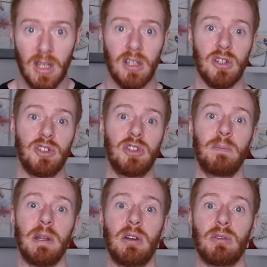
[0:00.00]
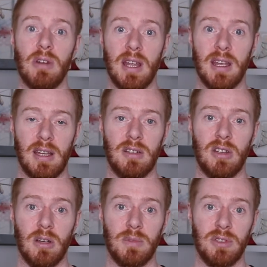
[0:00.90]
You should be great in
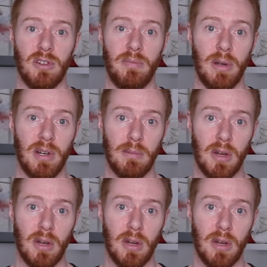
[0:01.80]
terms of building